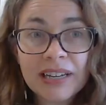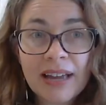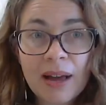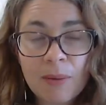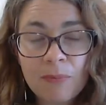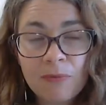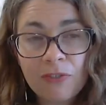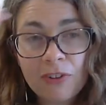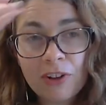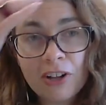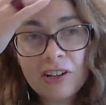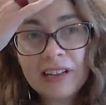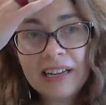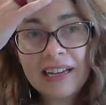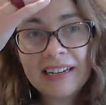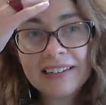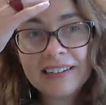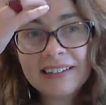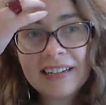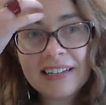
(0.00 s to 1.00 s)
helpful.
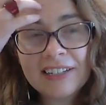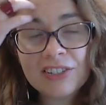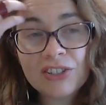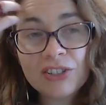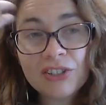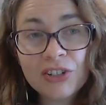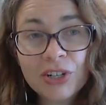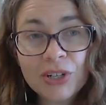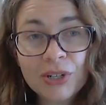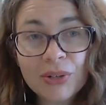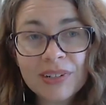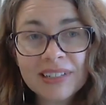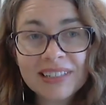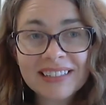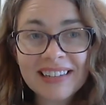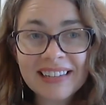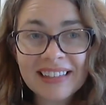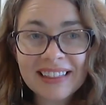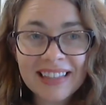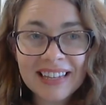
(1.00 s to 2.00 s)
And it's true. It's
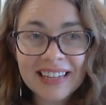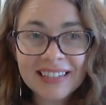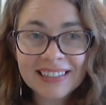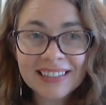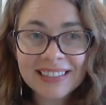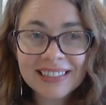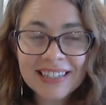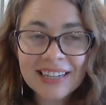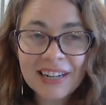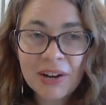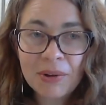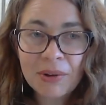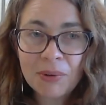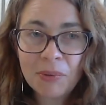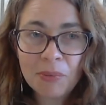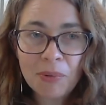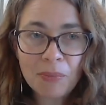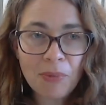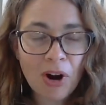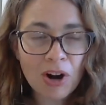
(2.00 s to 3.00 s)
like these,
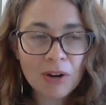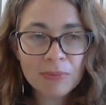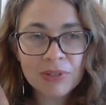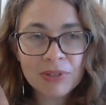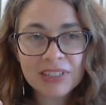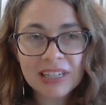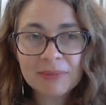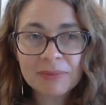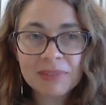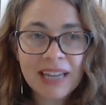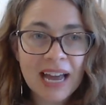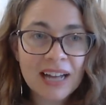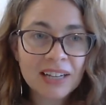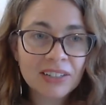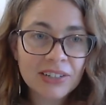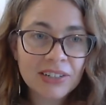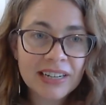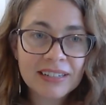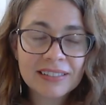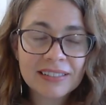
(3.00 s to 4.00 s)
art museums,
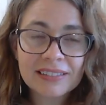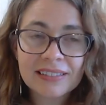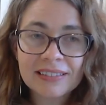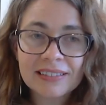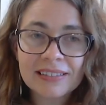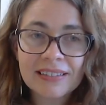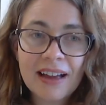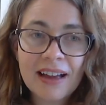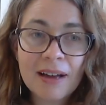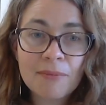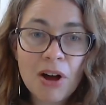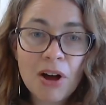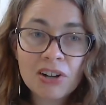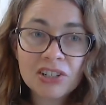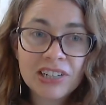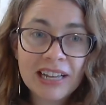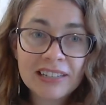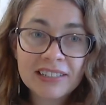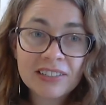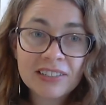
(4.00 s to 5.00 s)
galleries,
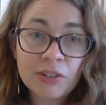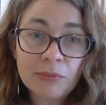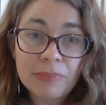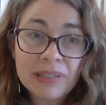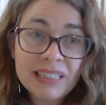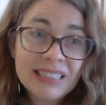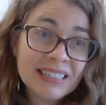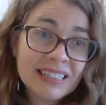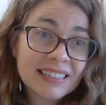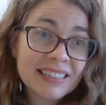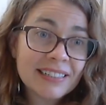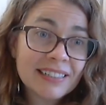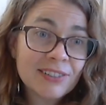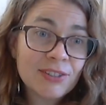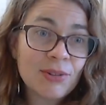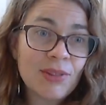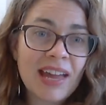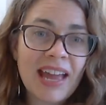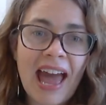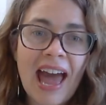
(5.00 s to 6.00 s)
auction houses, they're businesses.
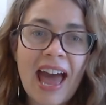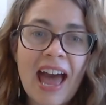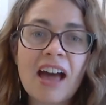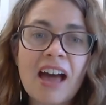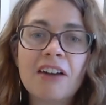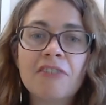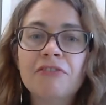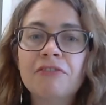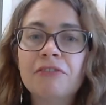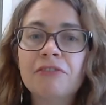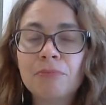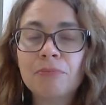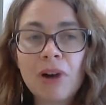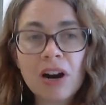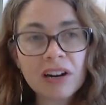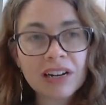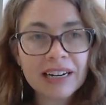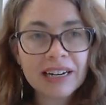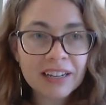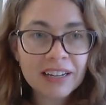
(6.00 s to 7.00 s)
So they have
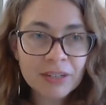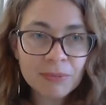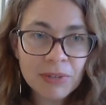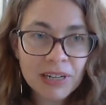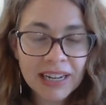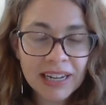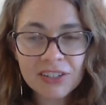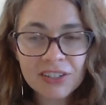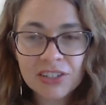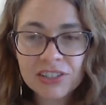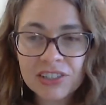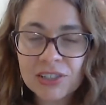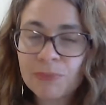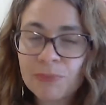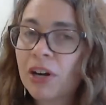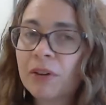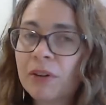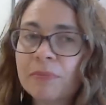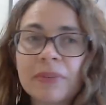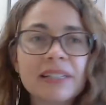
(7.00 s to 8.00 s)
marketing and communications
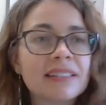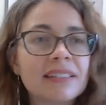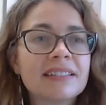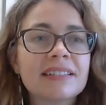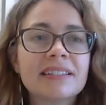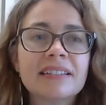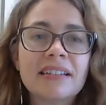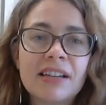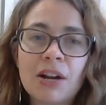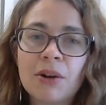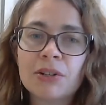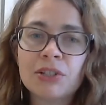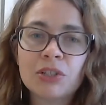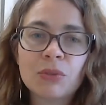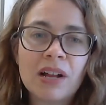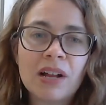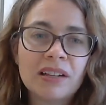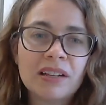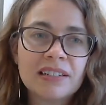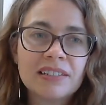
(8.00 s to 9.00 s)
departments, as
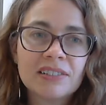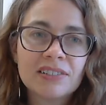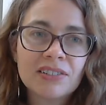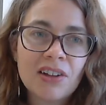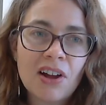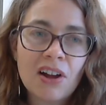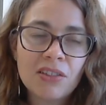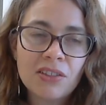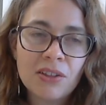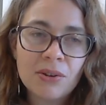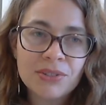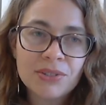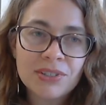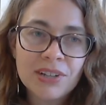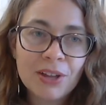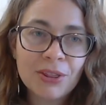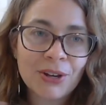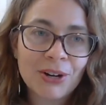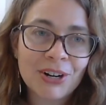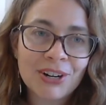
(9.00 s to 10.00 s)
well as all those
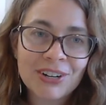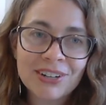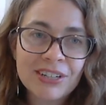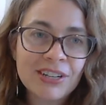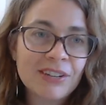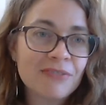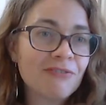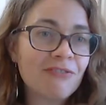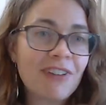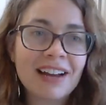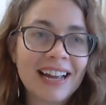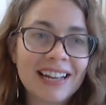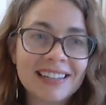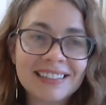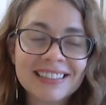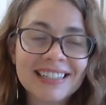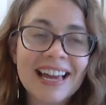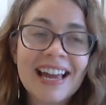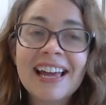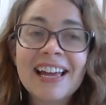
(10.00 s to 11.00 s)
other,
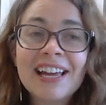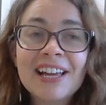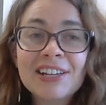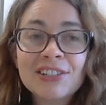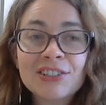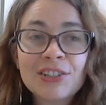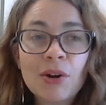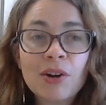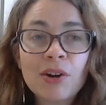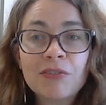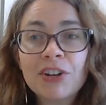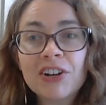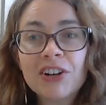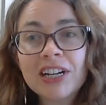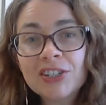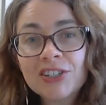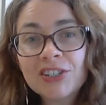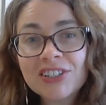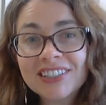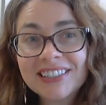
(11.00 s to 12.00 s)
finance. So if you're
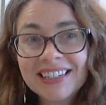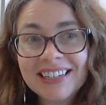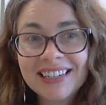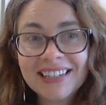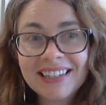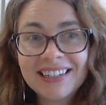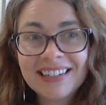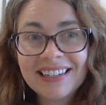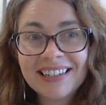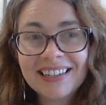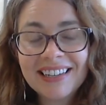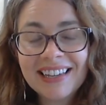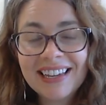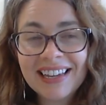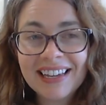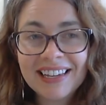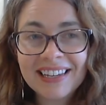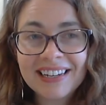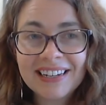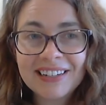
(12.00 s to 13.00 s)
interested
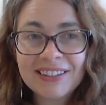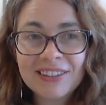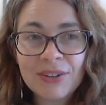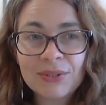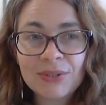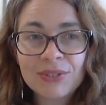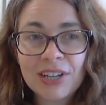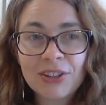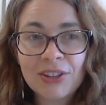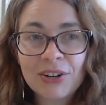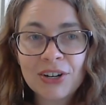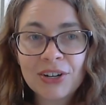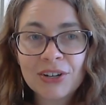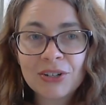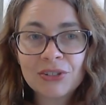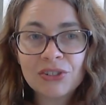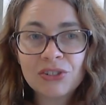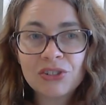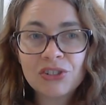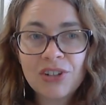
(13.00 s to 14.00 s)
in those
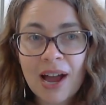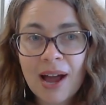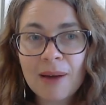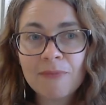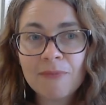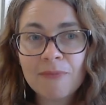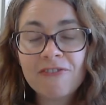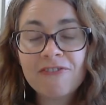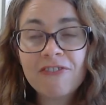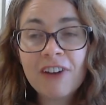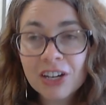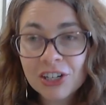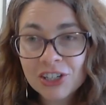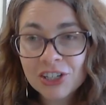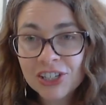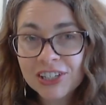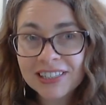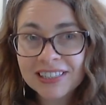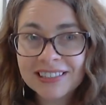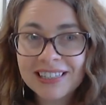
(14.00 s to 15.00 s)
other job
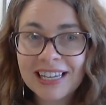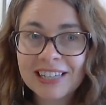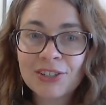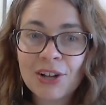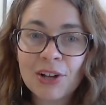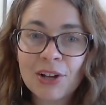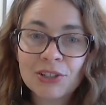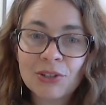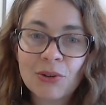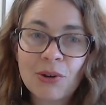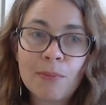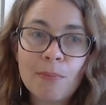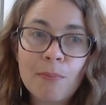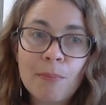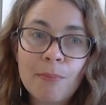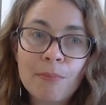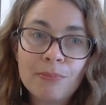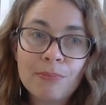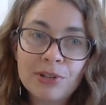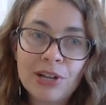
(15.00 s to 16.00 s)
functions, that's also
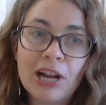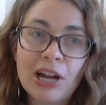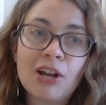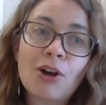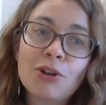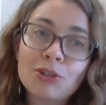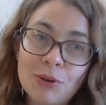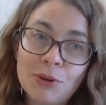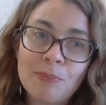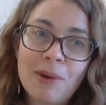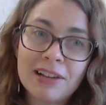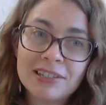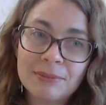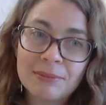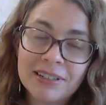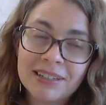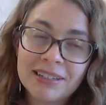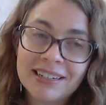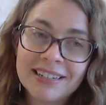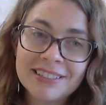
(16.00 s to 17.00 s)
a
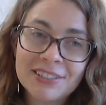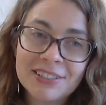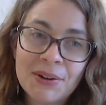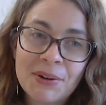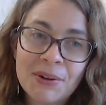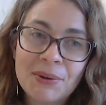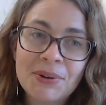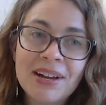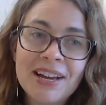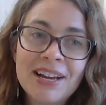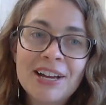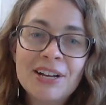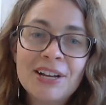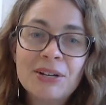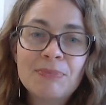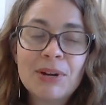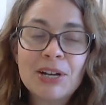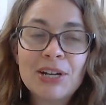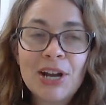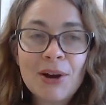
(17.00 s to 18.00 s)
possibility. So,
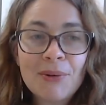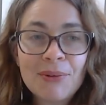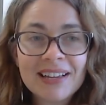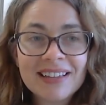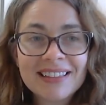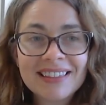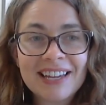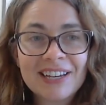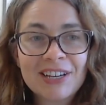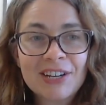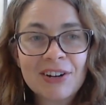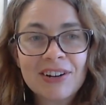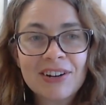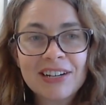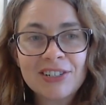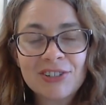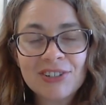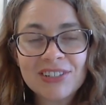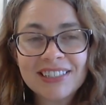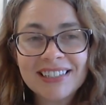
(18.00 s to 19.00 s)
but knowing that you're
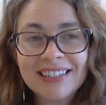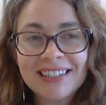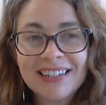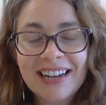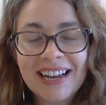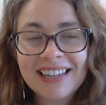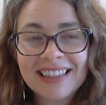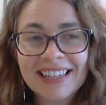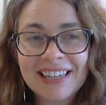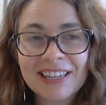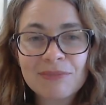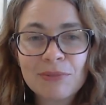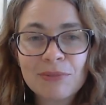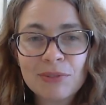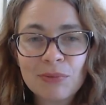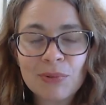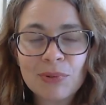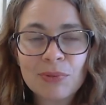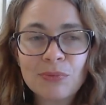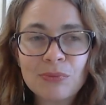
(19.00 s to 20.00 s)
interested in, think,
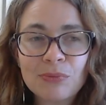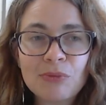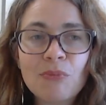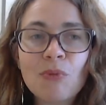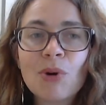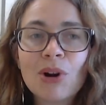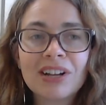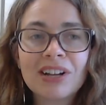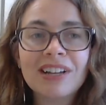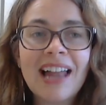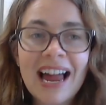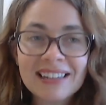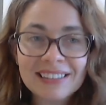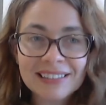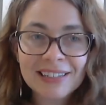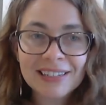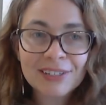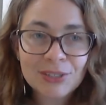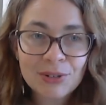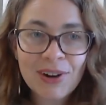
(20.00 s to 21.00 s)
more
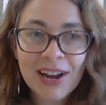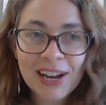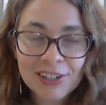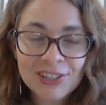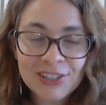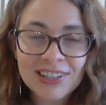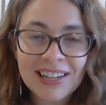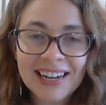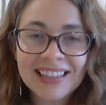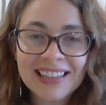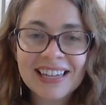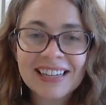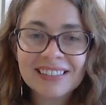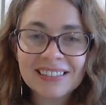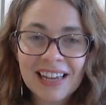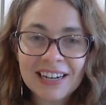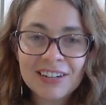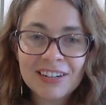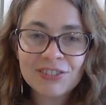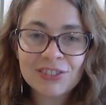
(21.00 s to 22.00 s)
classic direction that I think a
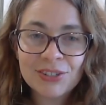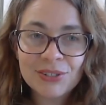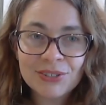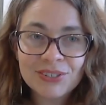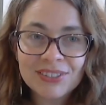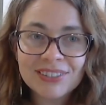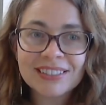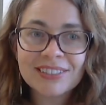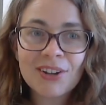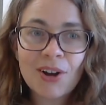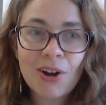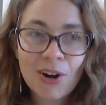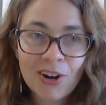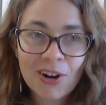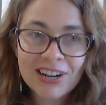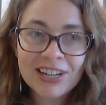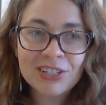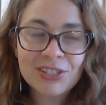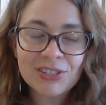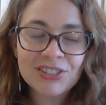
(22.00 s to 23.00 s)
lot of students
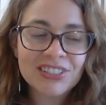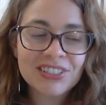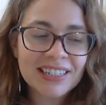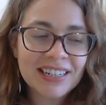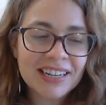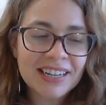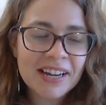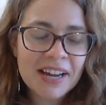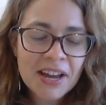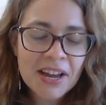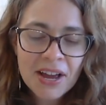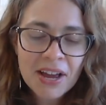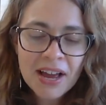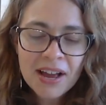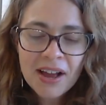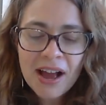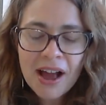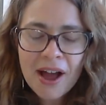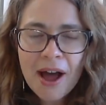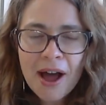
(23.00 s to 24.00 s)
are interested in,
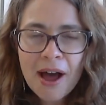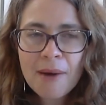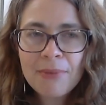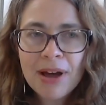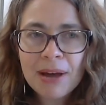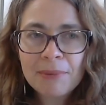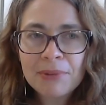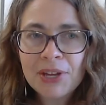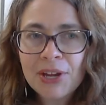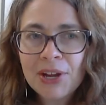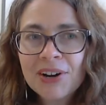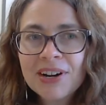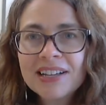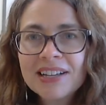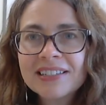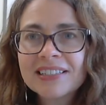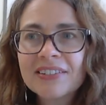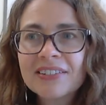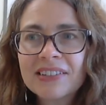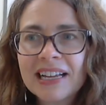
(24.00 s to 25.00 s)
I'm
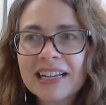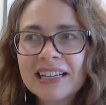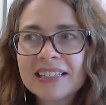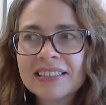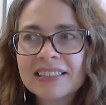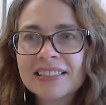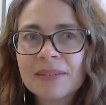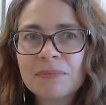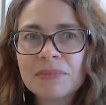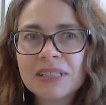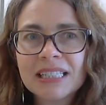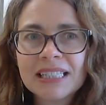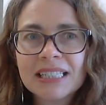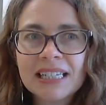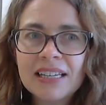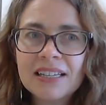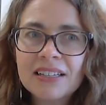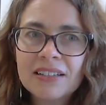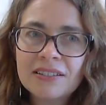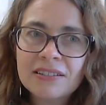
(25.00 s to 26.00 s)
curious of like some
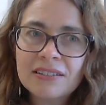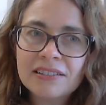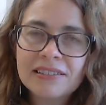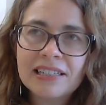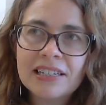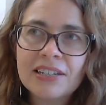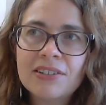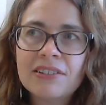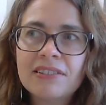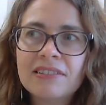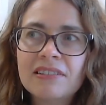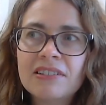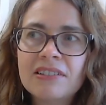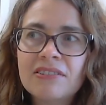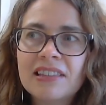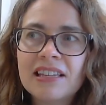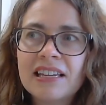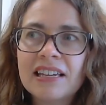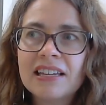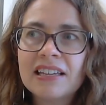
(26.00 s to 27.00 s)
skills that you
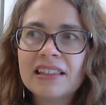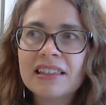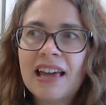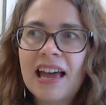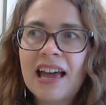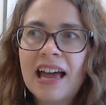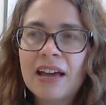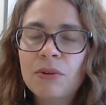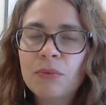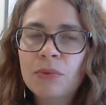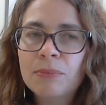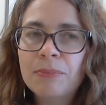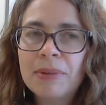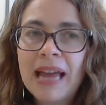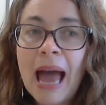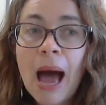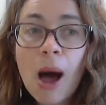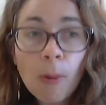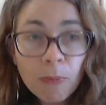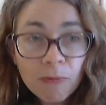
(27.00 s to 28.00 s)
think that would be
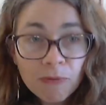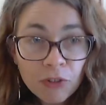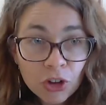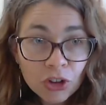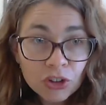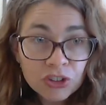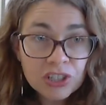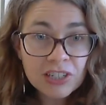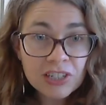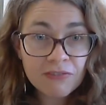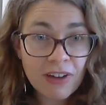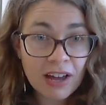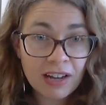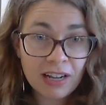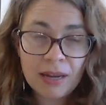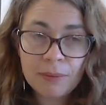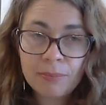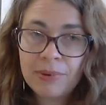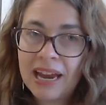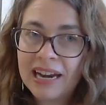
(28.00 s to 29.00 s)
helpful to
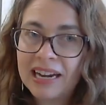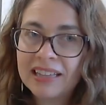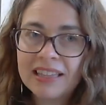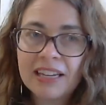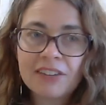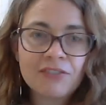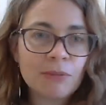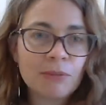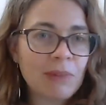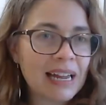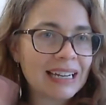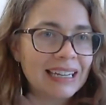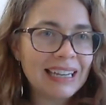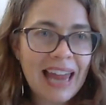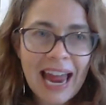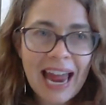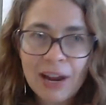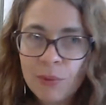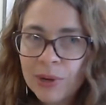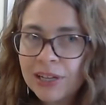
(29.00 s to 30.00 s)
develop, anything from like
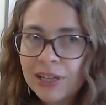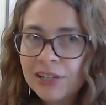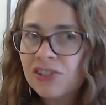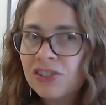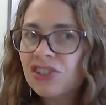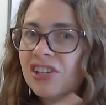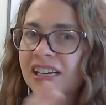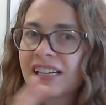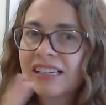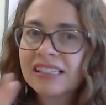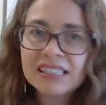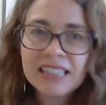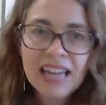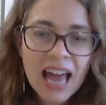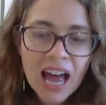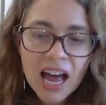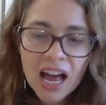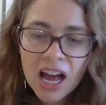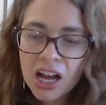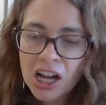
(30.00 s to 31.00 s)
language to
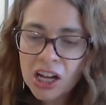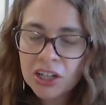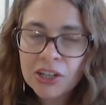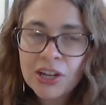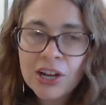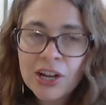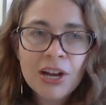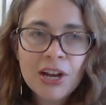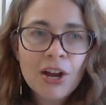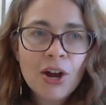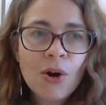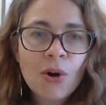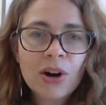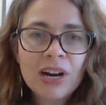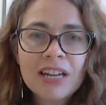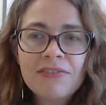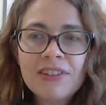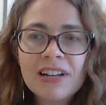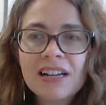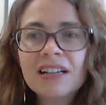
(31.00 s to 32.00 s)
Excel, or
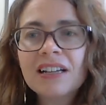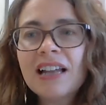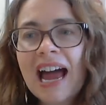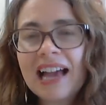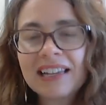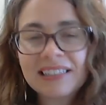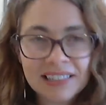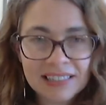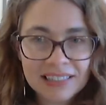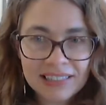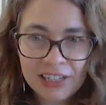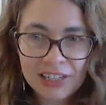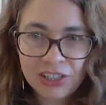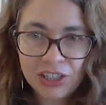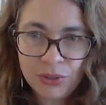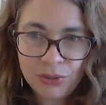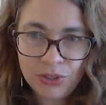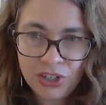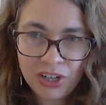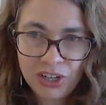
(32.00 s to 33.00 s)
even classes that
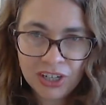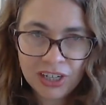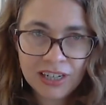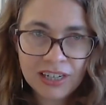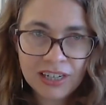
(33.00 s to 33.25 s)
you took.